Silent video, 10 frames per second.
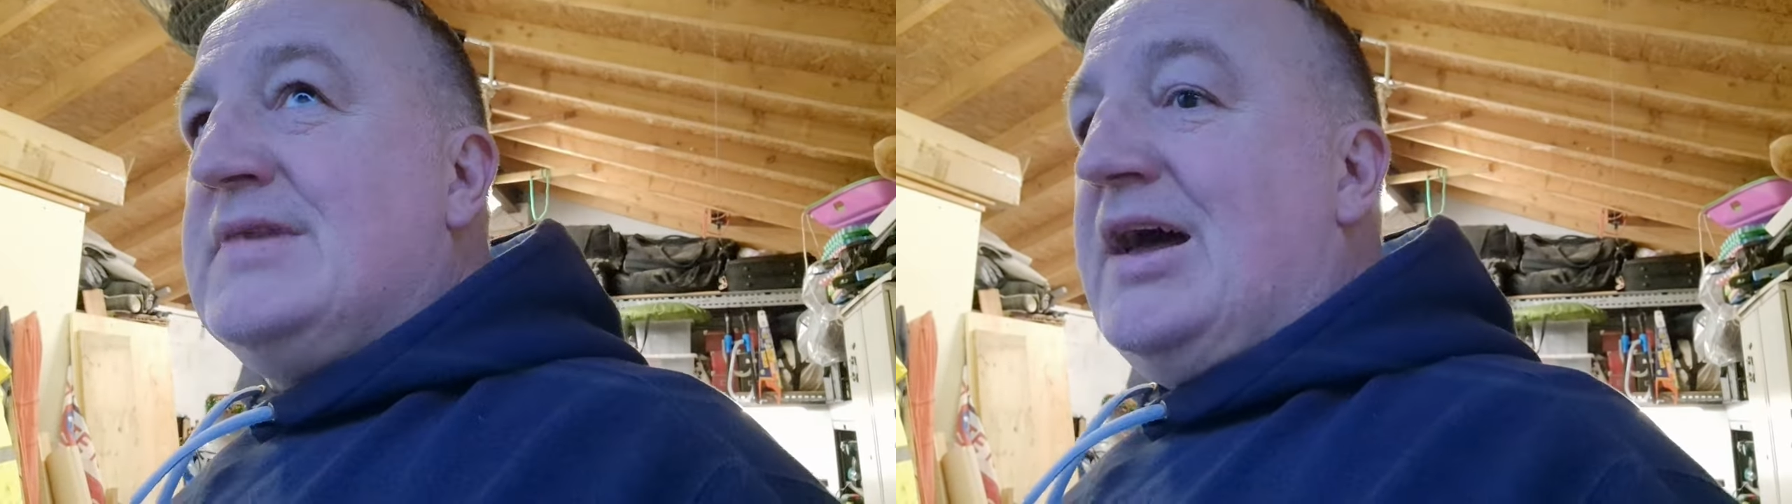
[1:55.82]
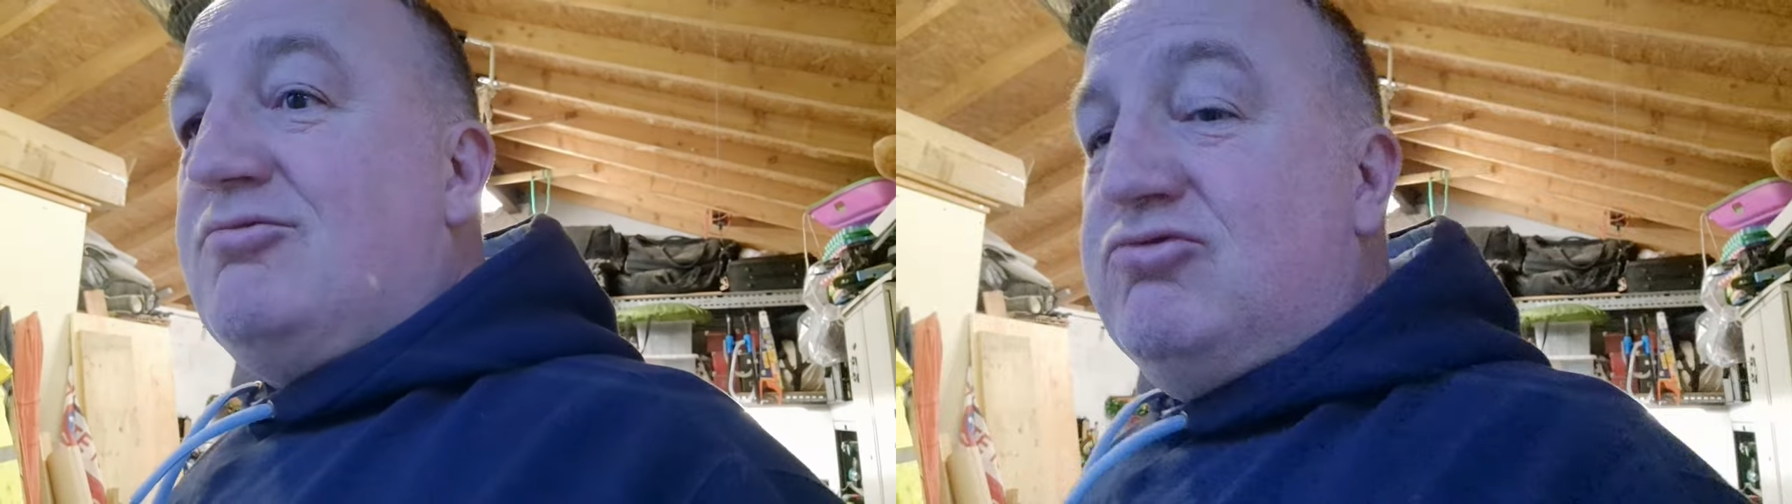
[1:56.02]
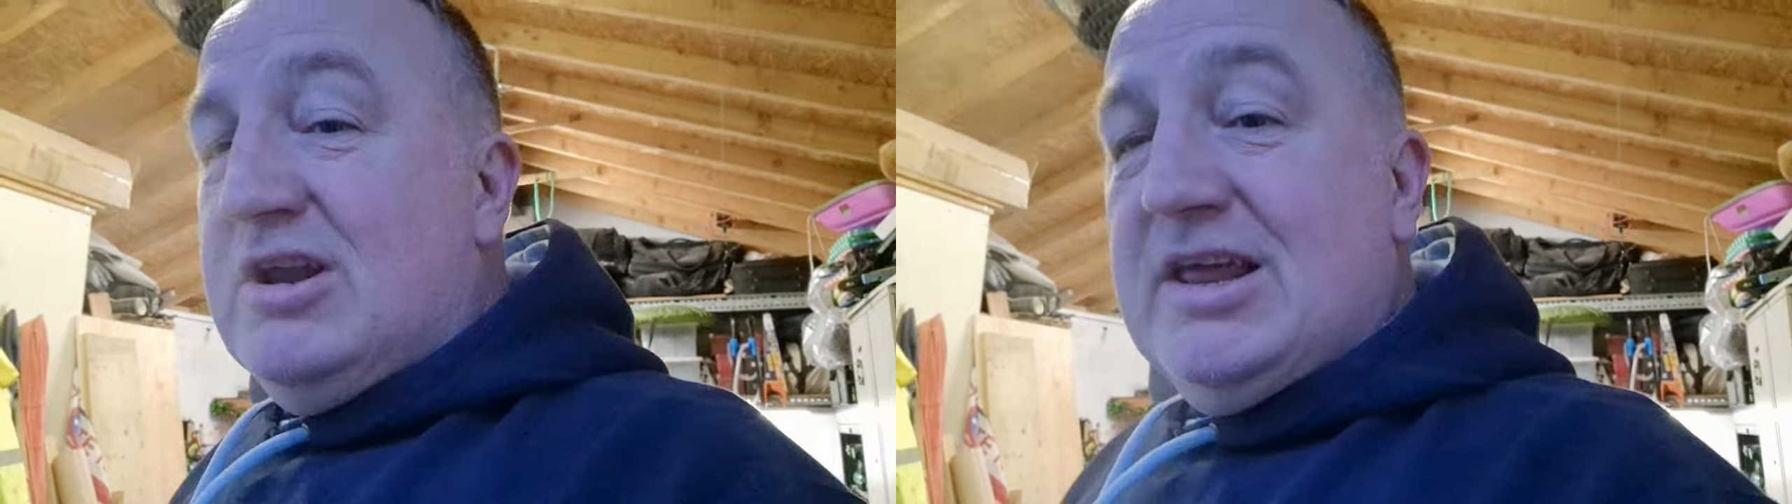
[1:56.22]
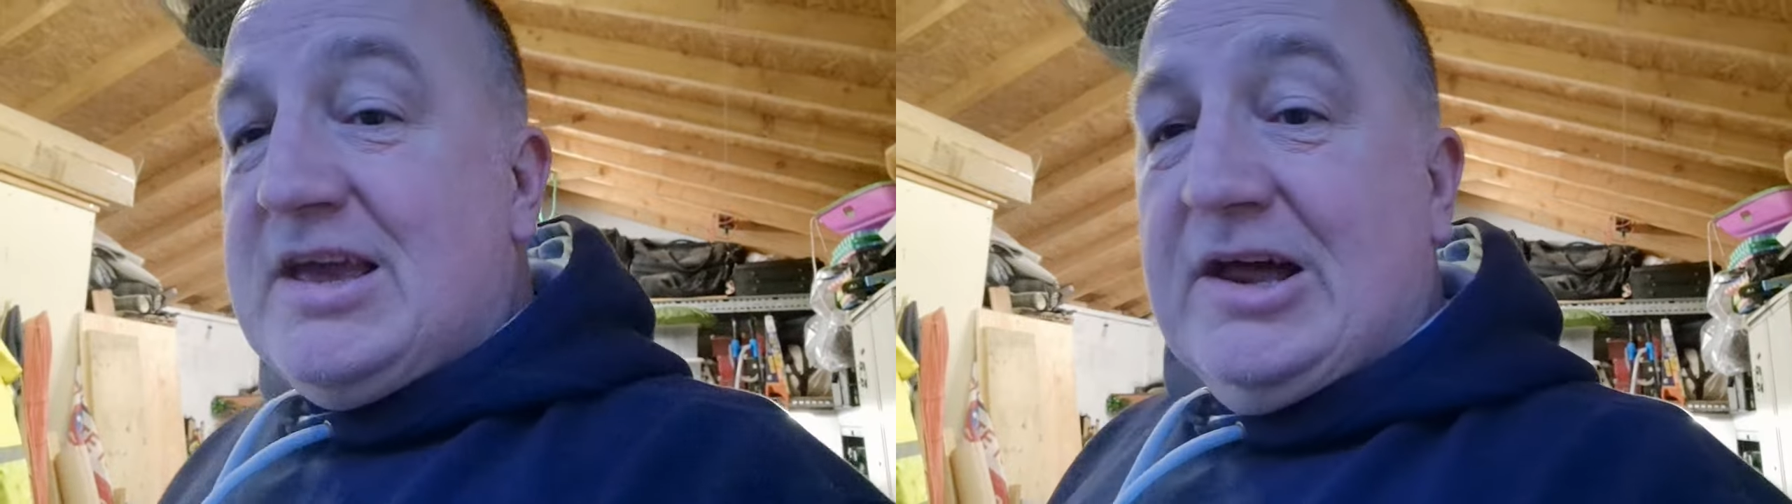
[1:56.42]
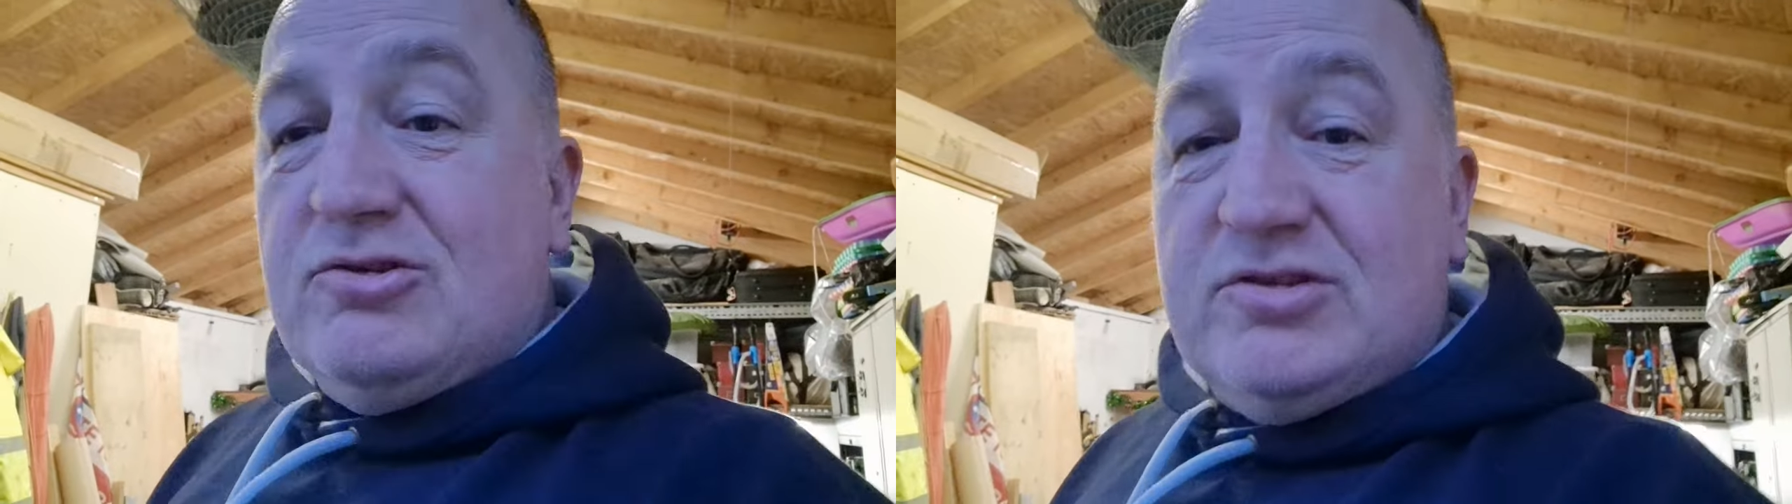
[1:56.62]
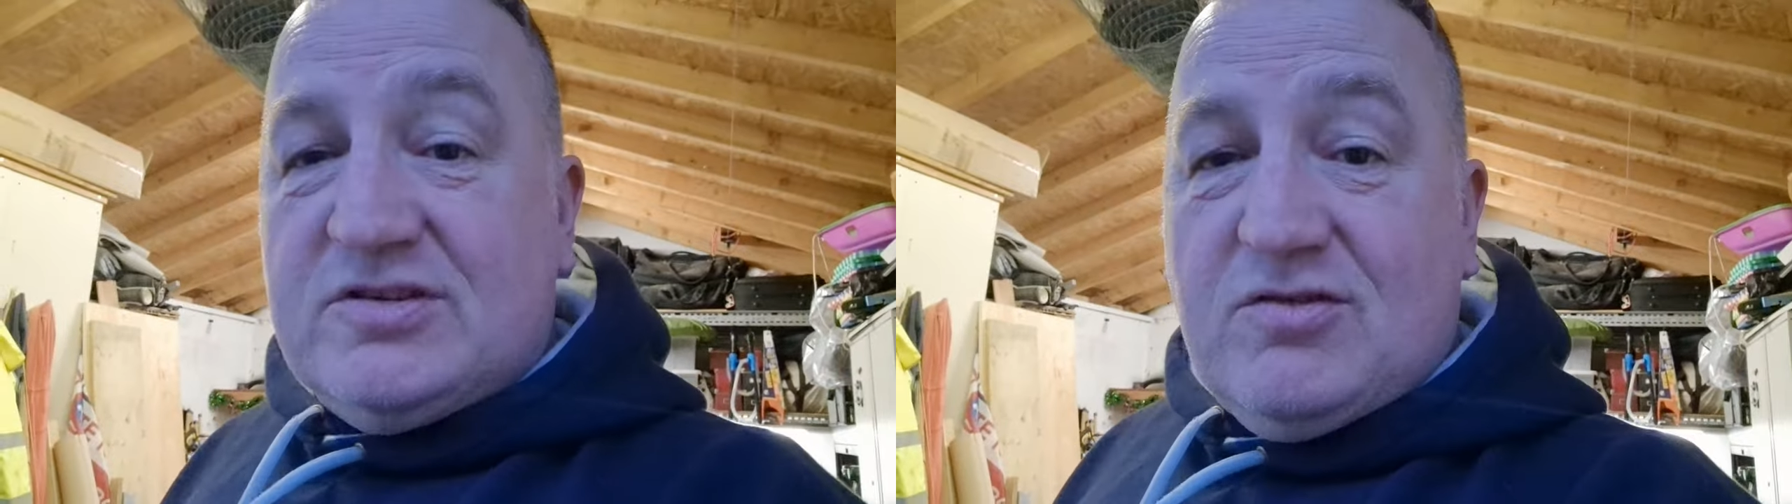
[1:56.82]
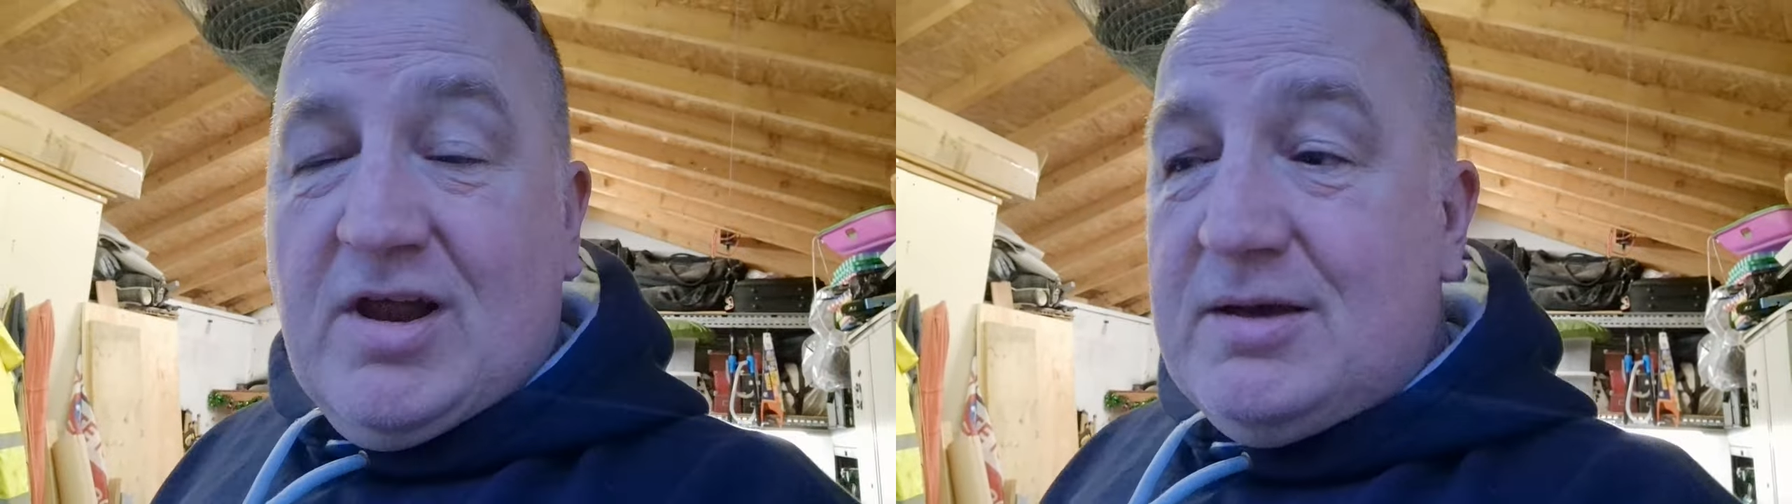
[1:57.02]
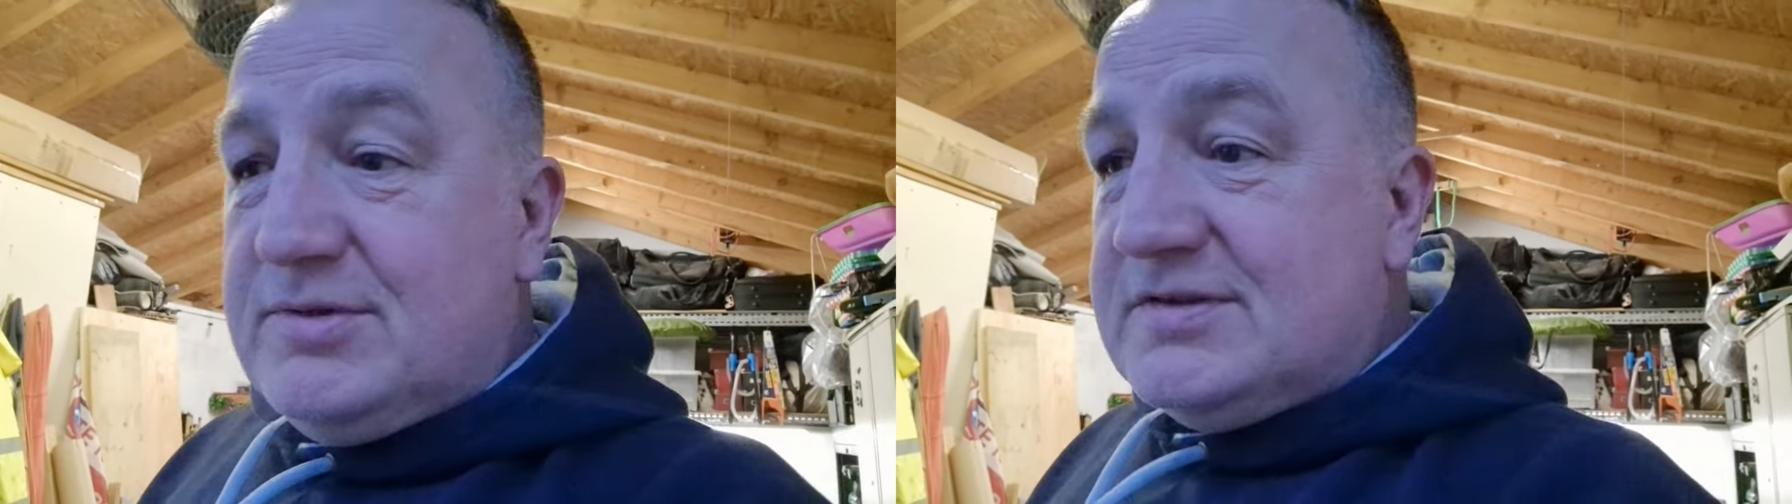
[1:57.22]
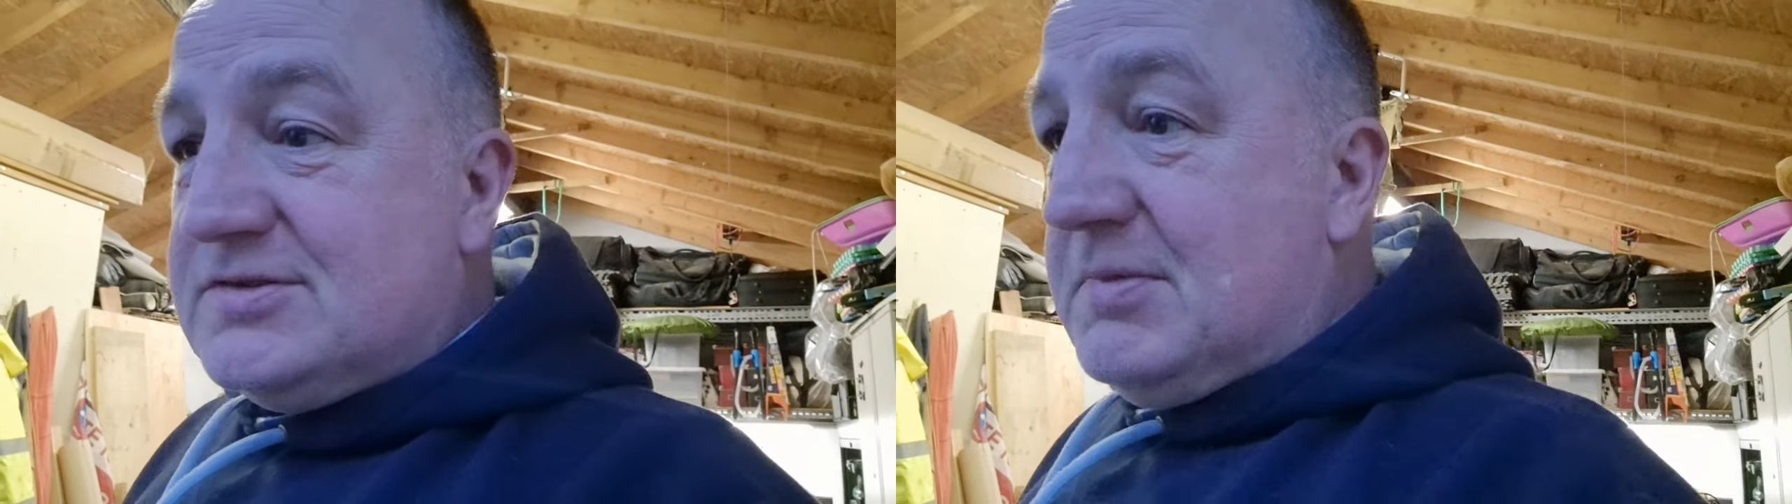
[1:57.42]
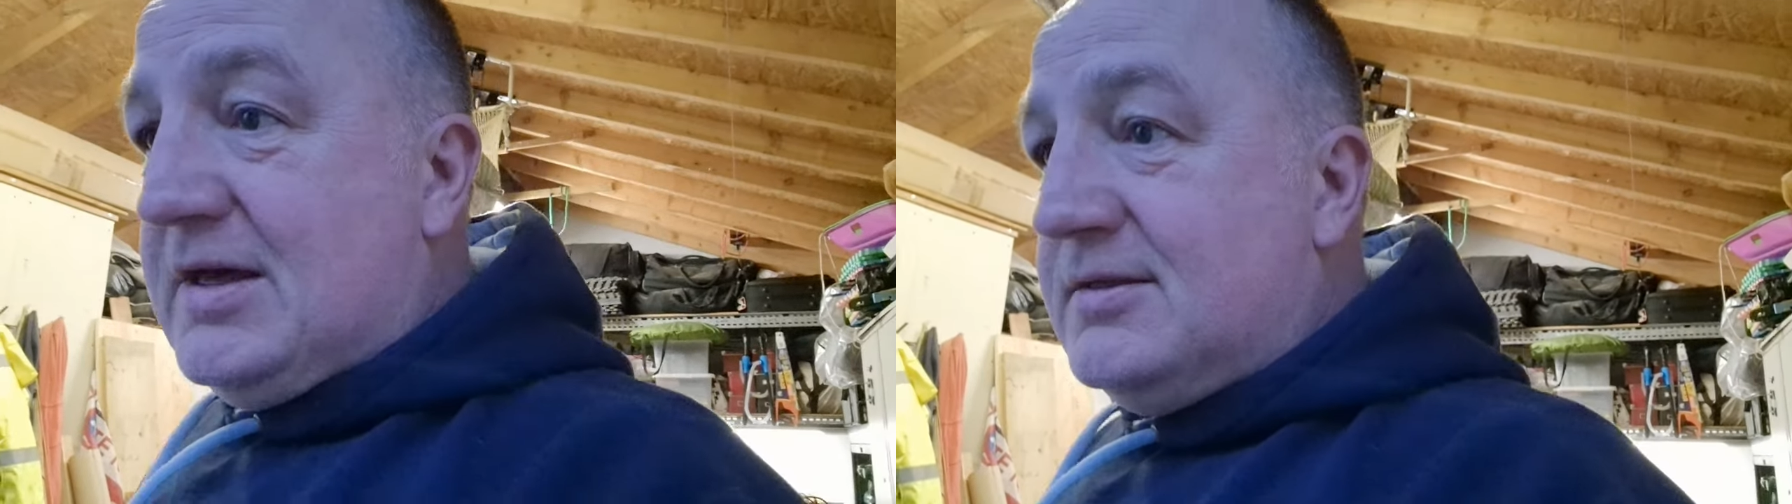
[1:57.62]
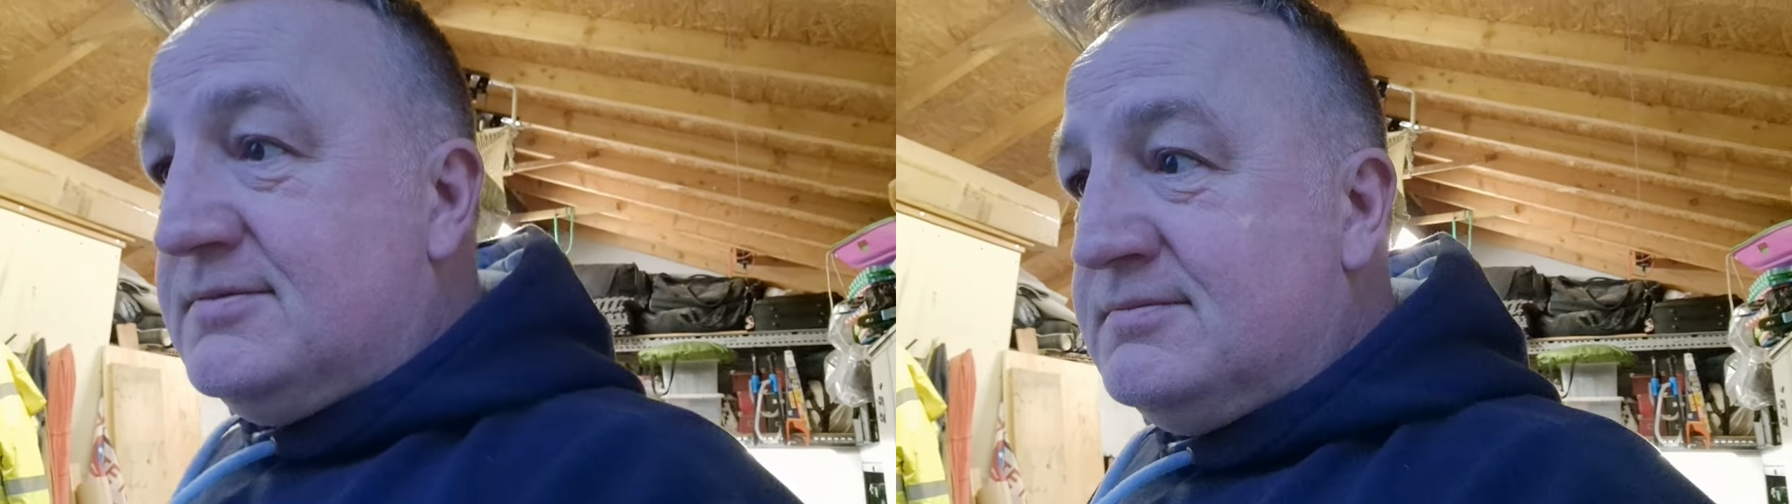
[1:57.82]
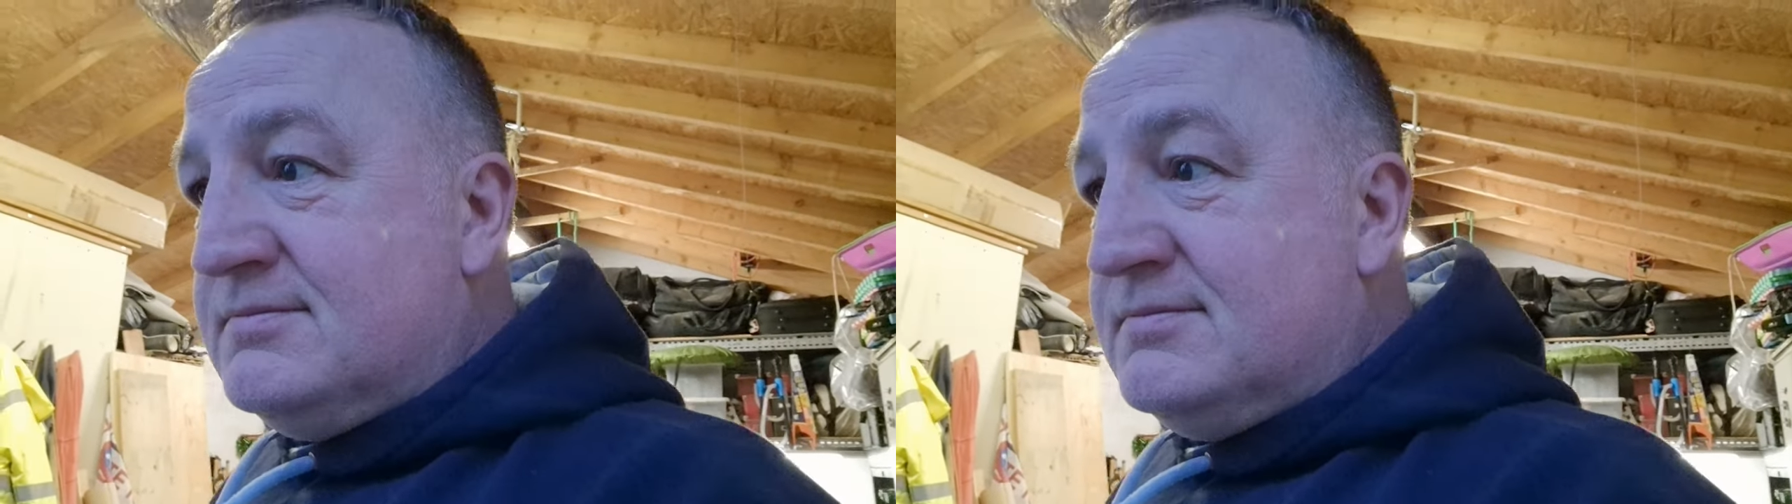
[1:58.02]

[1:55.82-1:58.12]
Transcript: I really cannot describe this smell.